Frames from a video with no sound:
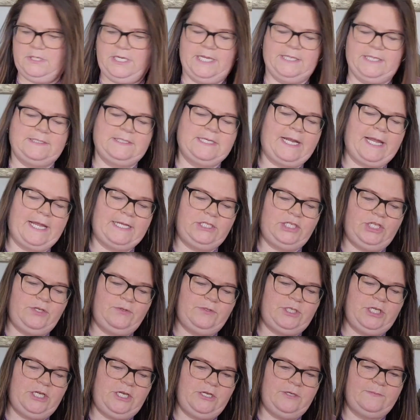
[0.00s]
yes, I got two
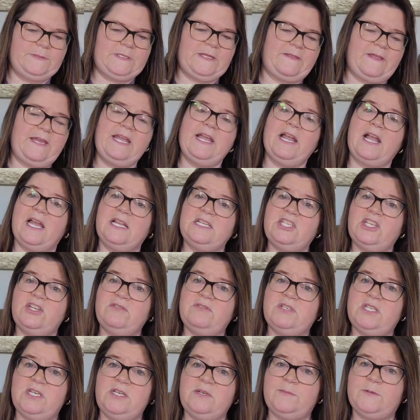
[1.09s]
tubes. I think I got
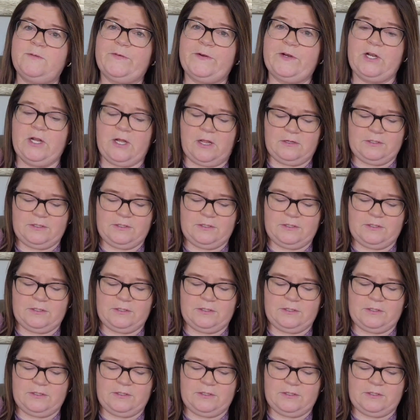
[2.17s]
two tubes for a